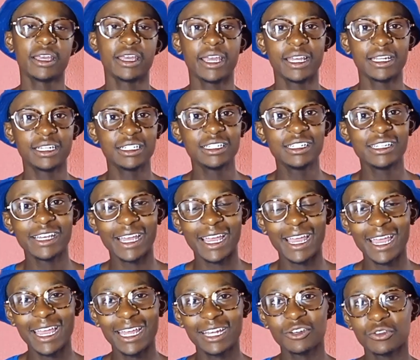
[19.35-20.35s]
And in
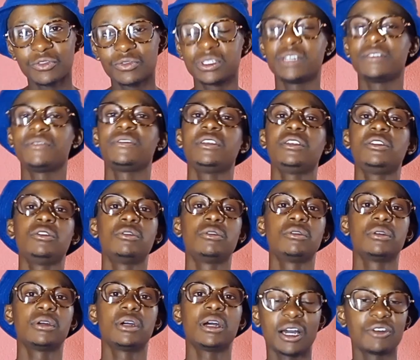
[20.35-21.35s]
the end of the video,
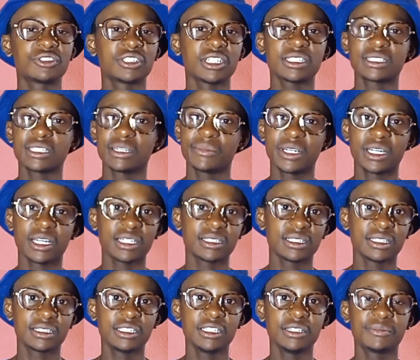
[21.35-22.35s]
I'll just summarize
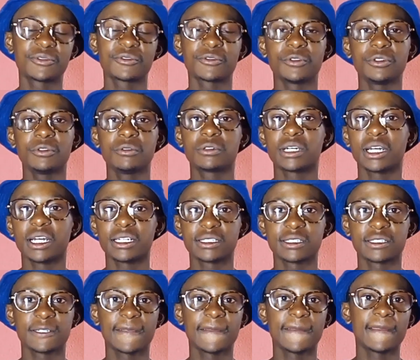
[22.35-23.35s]
the tips for you guys.